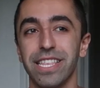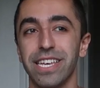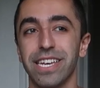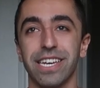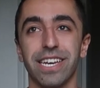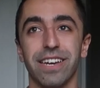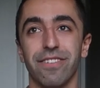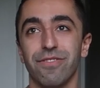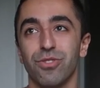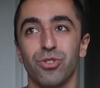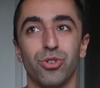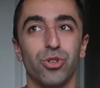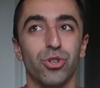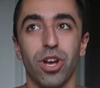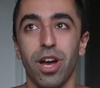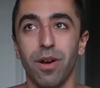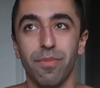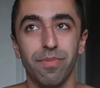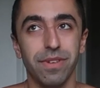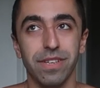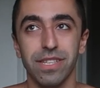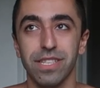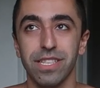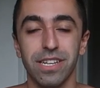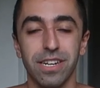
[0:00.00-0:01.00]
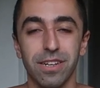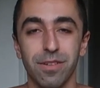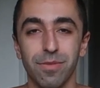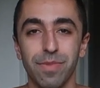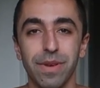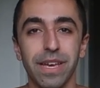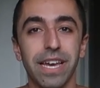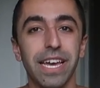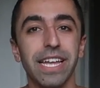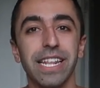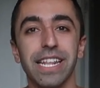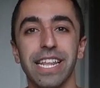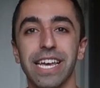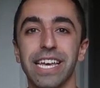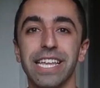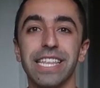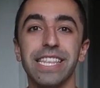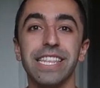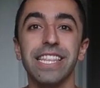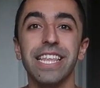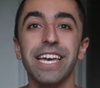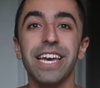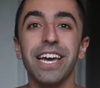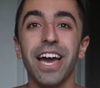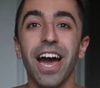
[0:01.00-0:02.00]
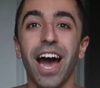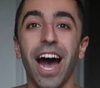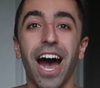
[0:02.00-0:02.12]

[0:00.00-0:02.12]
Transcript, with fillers: like I was shopping a little bit and